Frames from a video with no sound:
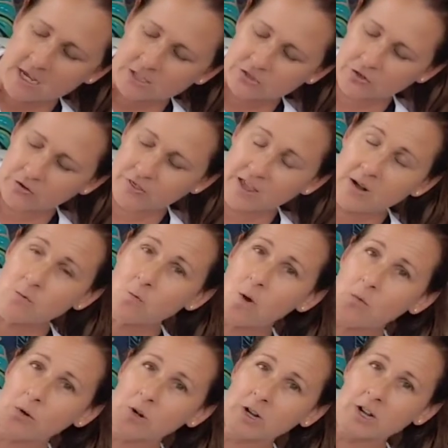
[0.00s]
So then
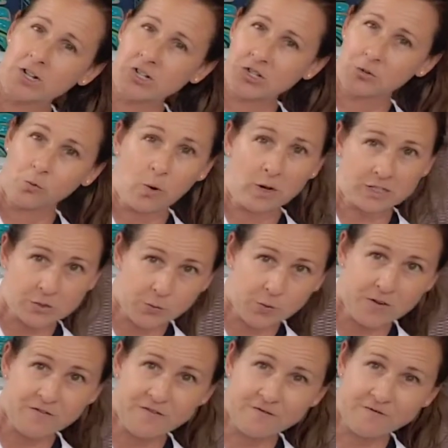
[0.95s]
what we're going to do, once
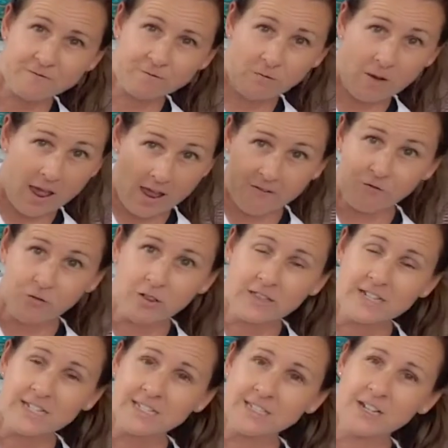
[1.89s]
we have
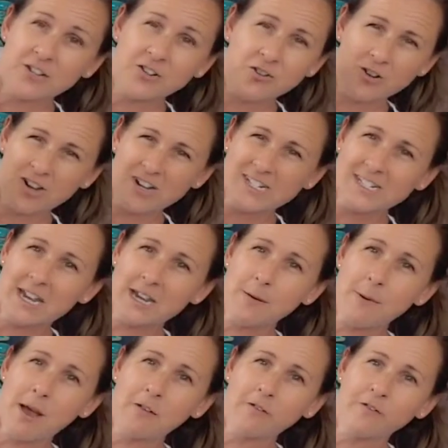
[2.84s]
released it, you're going to take
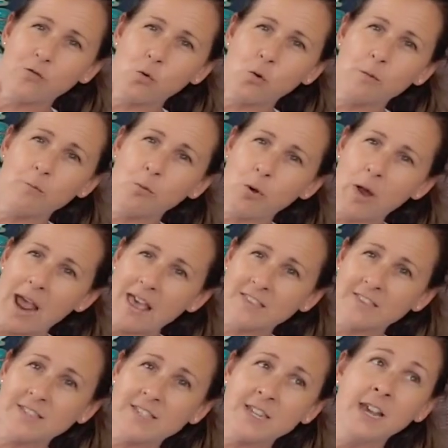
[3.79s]
about 4
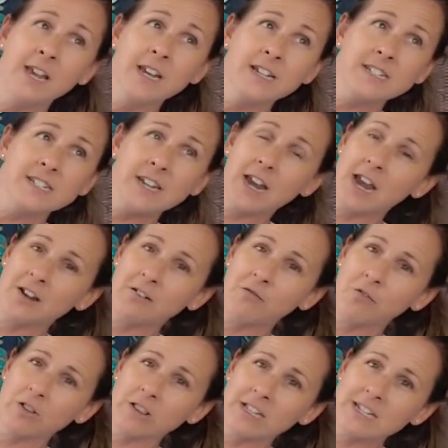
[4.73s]
breaths to kind
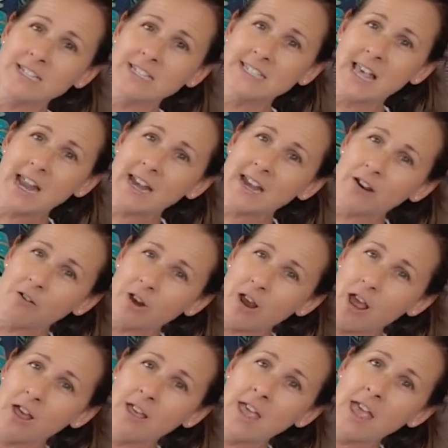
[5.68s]
of release that
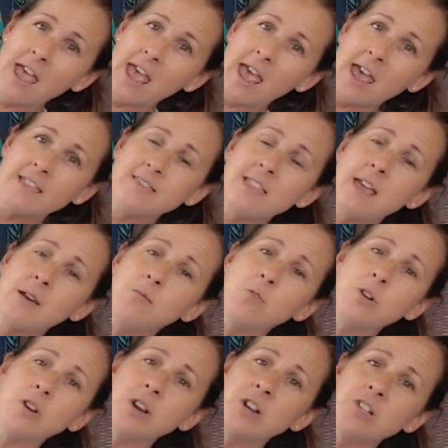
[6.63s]
area, and then
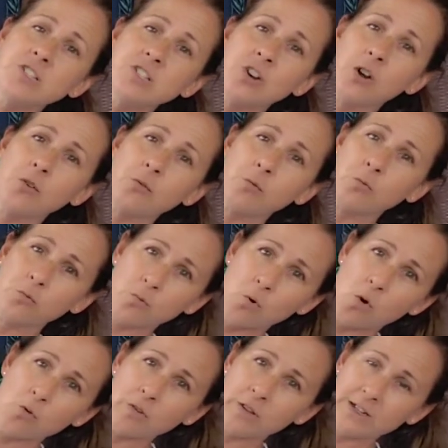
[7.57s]
we're going to start
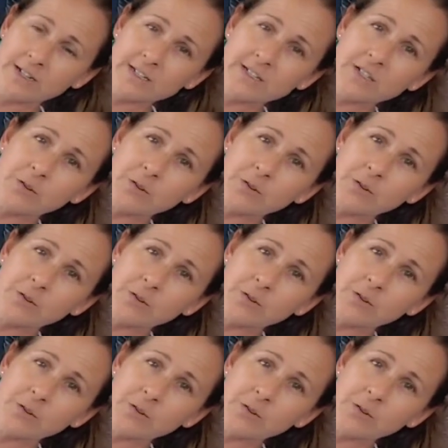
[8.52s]
rolling.